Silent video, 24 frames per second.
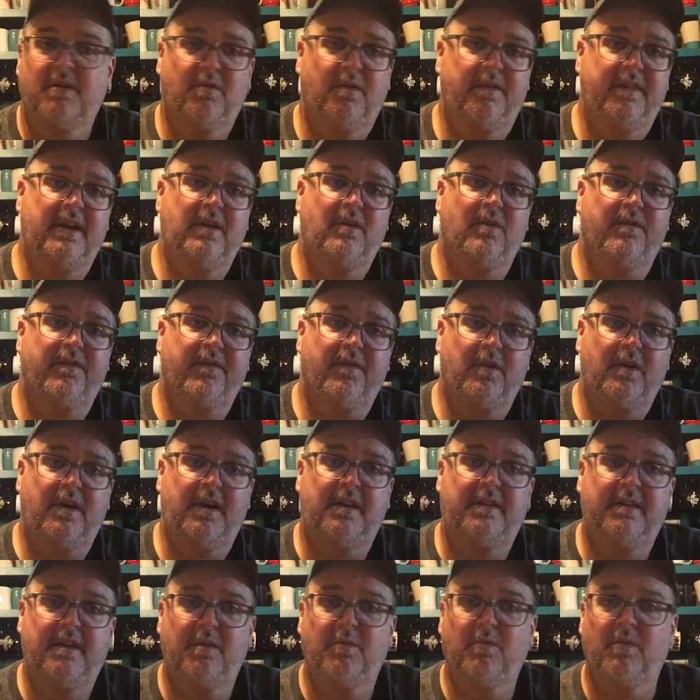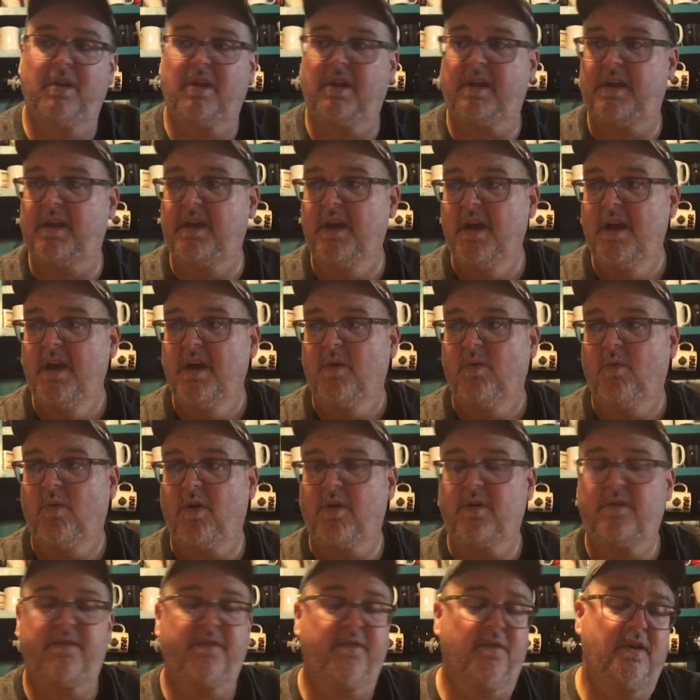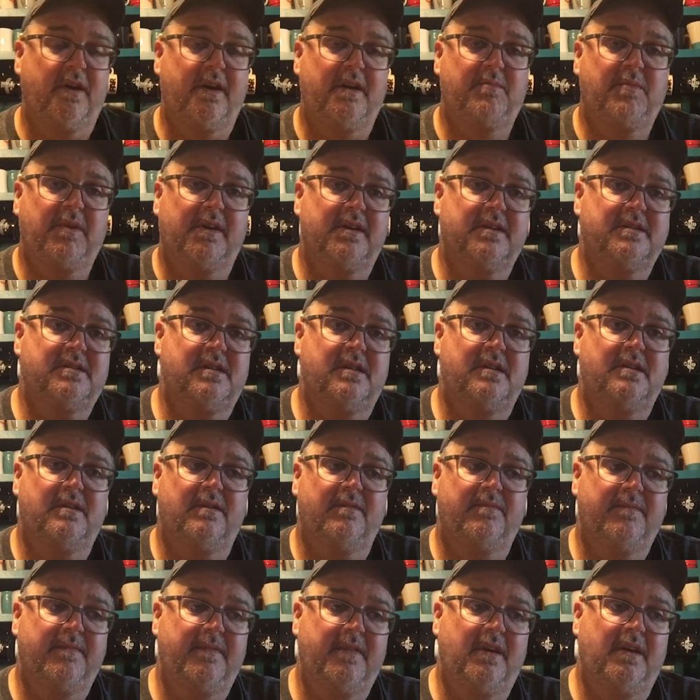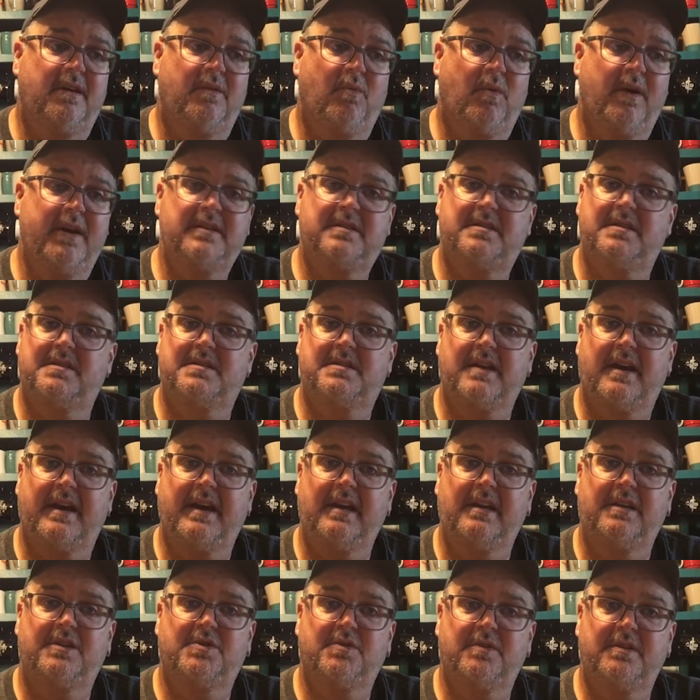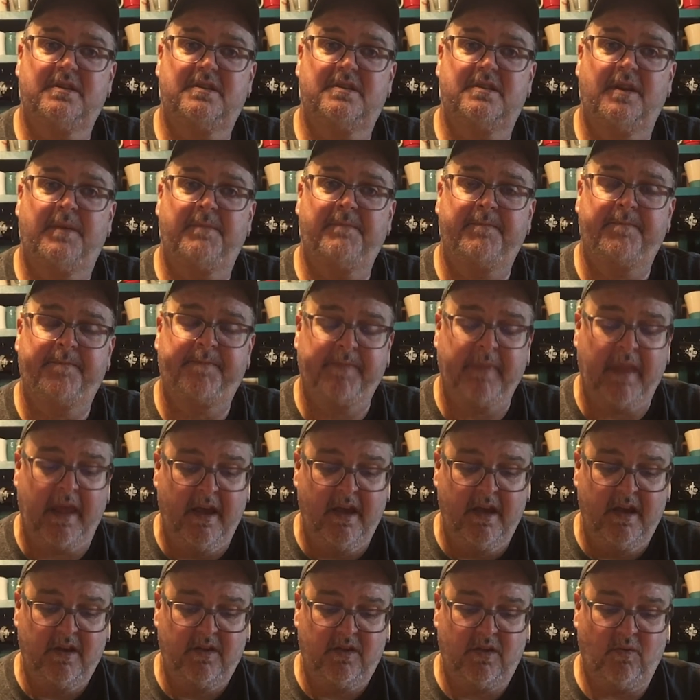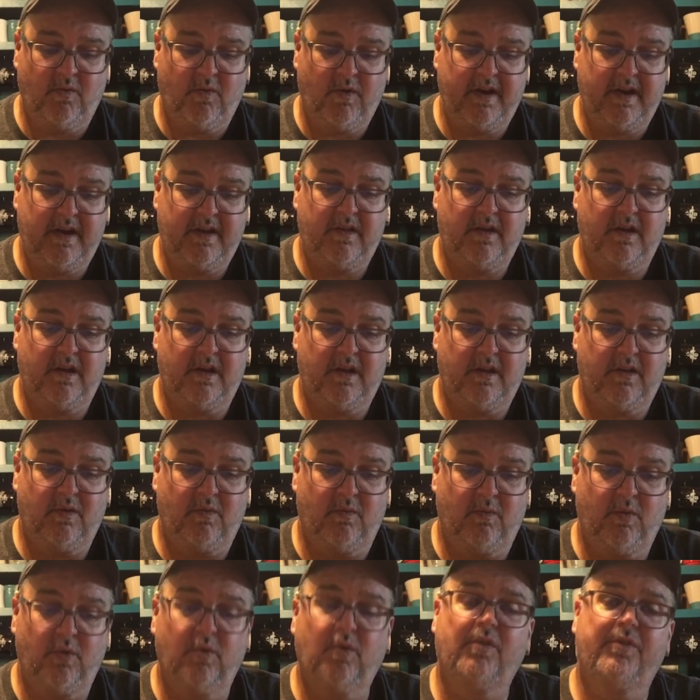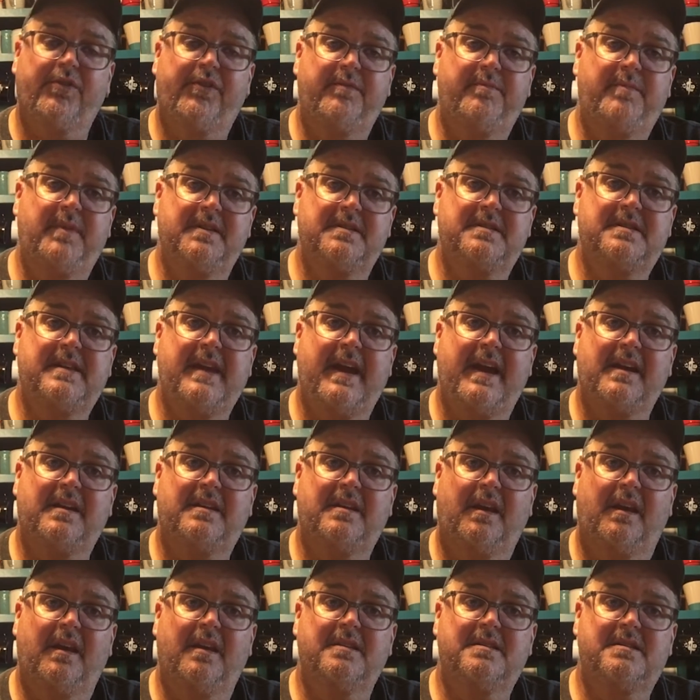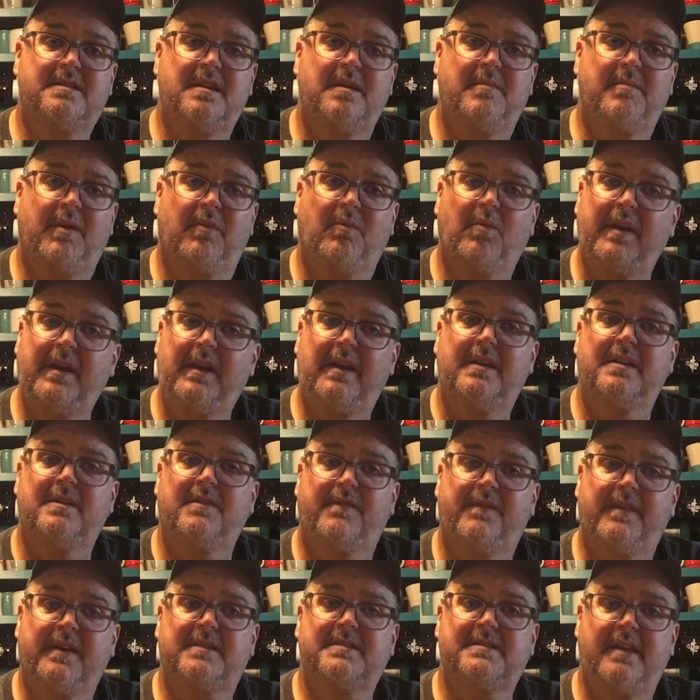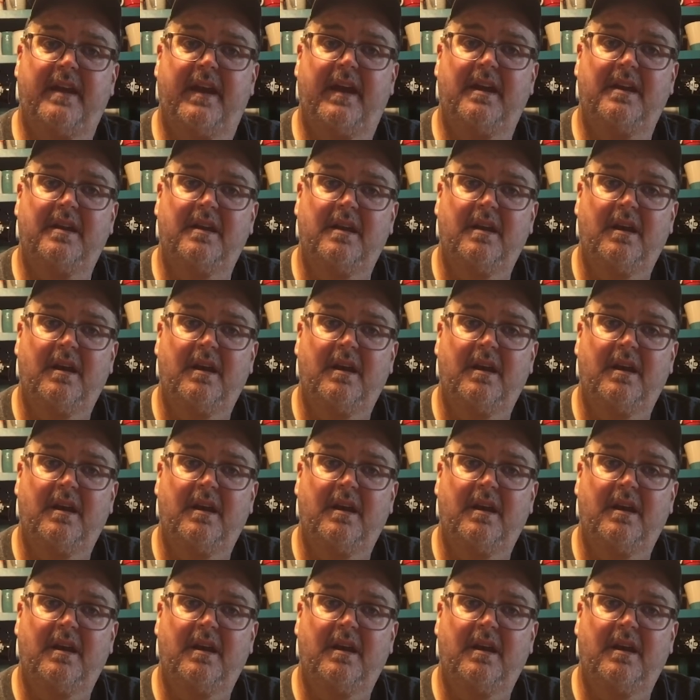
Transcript: When they were freed, they really weren't freed because of the way society treats them, the way the rules have been stacked against them, and we need to fix that.